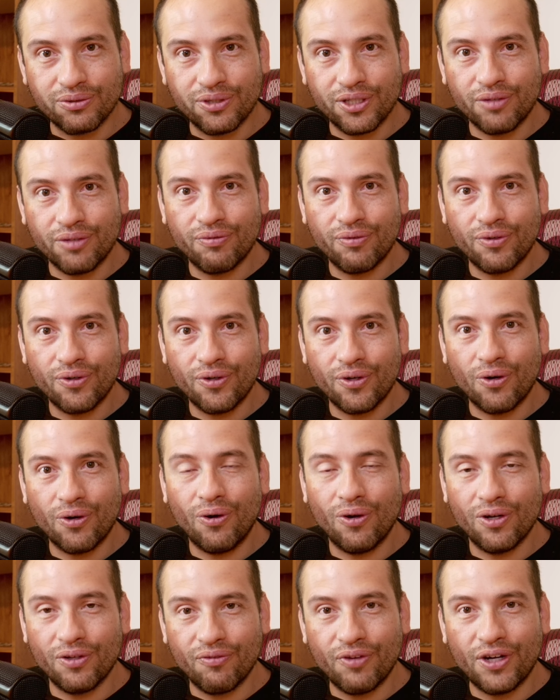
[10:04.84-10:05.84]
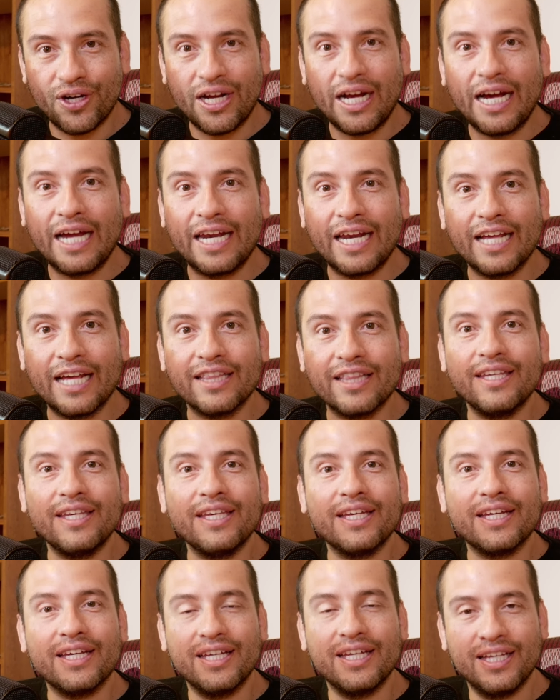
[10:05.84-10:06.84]
rooting for Oliveira, and I
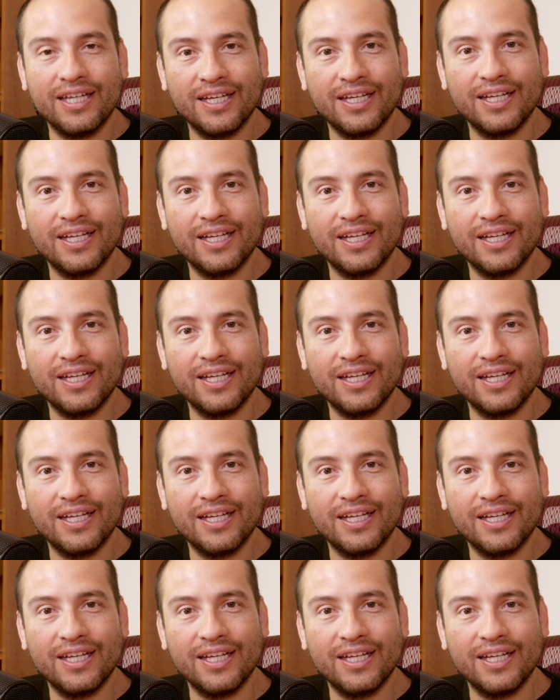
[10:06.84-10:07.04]
think